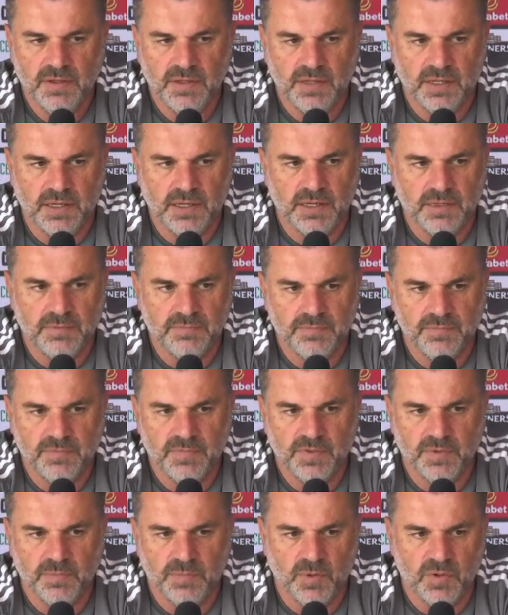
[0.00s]
and
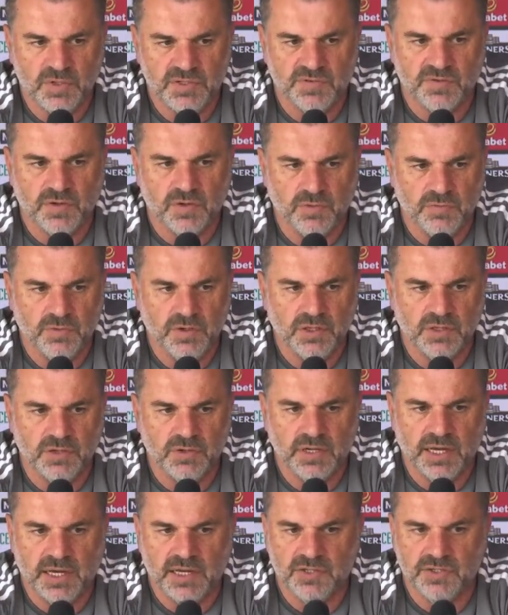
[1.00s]
the boys have got a really
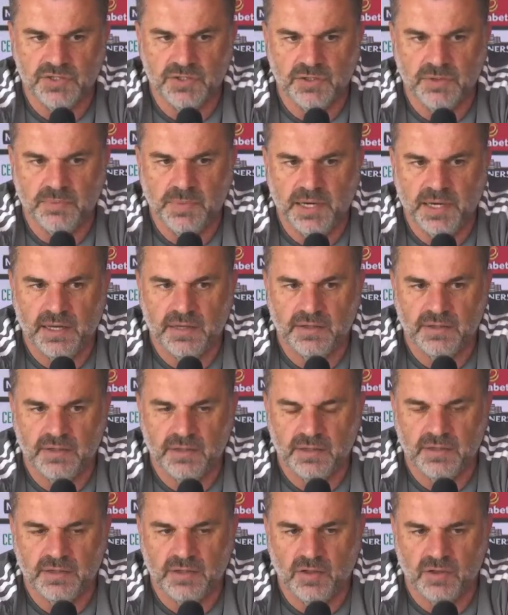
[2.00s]
good attitude about it,
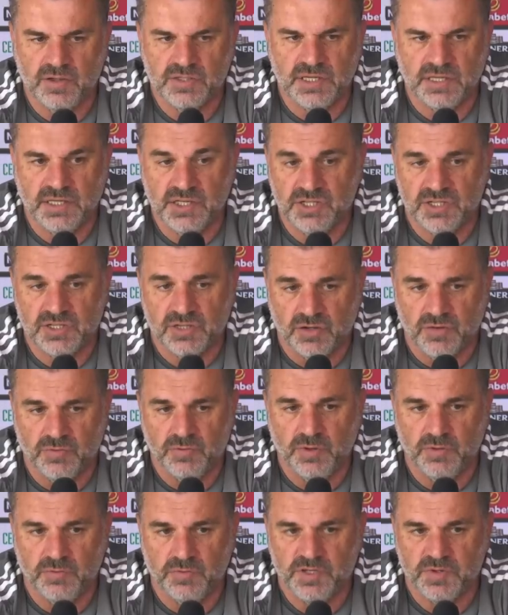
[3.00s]
and like I said, they've just got a
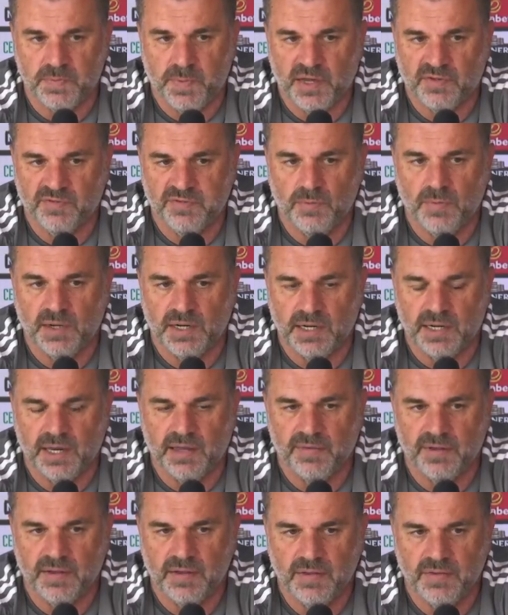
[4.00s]
real respect for one
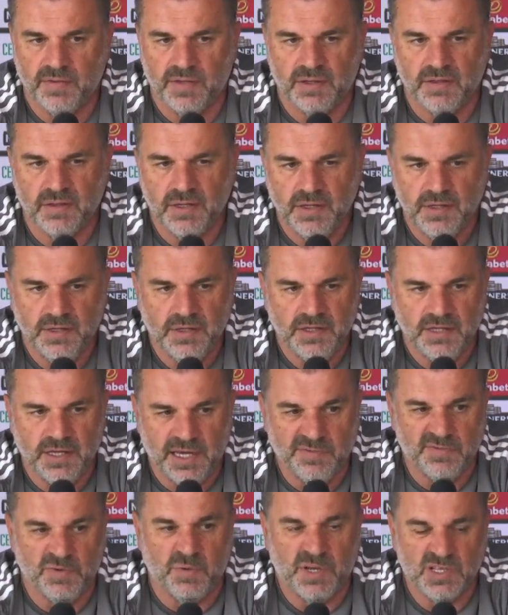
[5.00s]
another, that
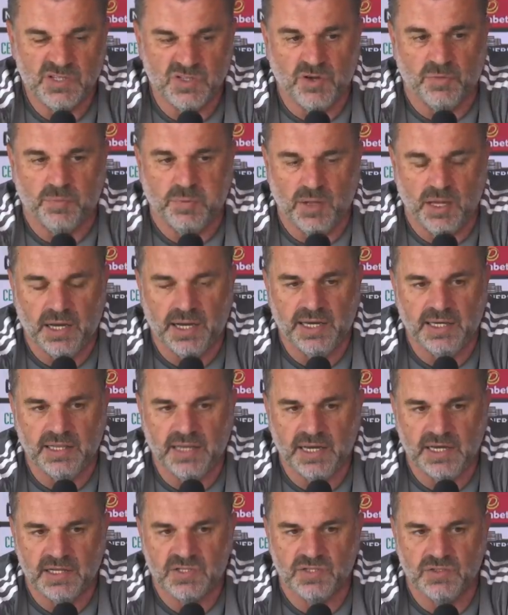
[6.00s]
even the ones not playing
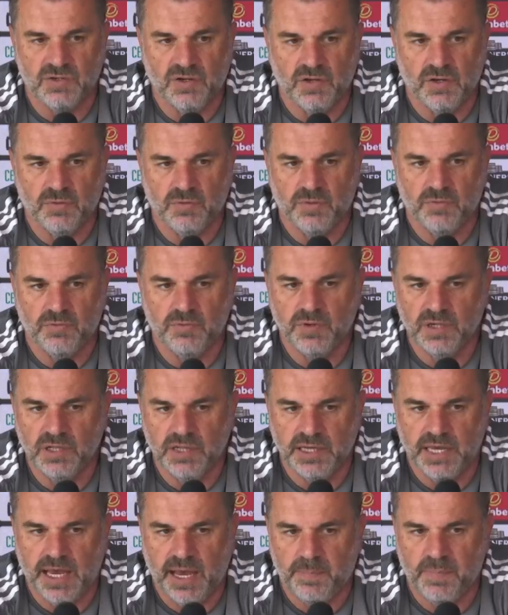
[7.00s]
last night were
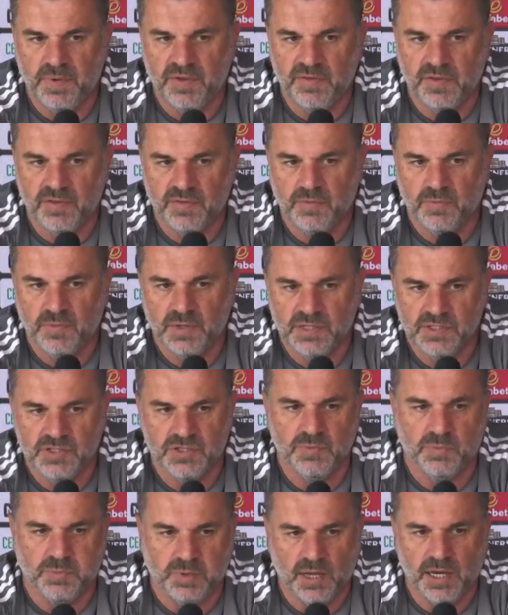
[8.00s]
really happy that the ones
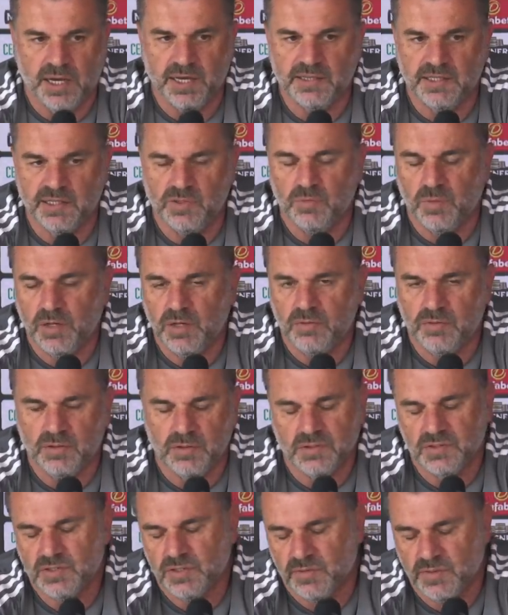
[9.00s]
who played did well,
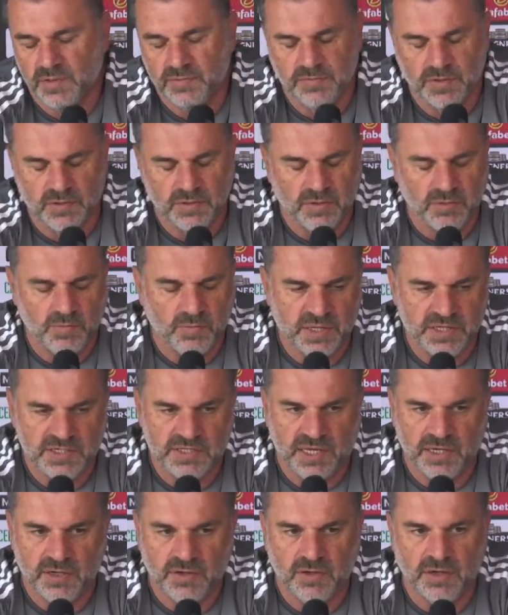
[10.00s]
on
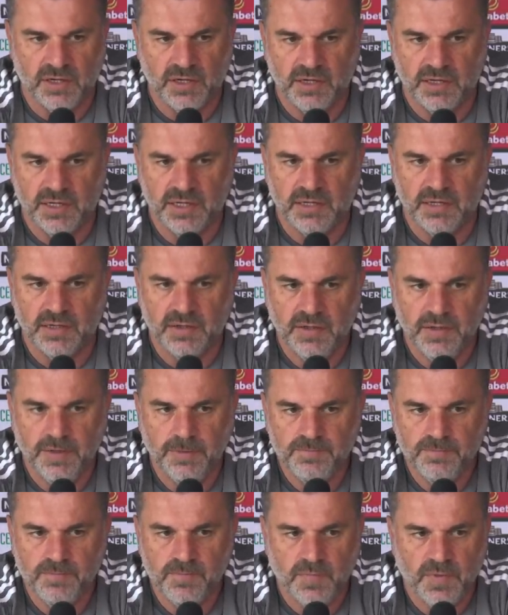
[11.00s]
Wednesday night, and
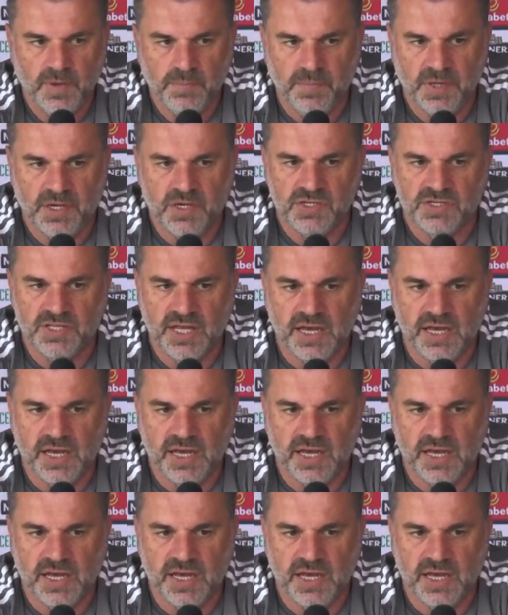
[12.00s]
because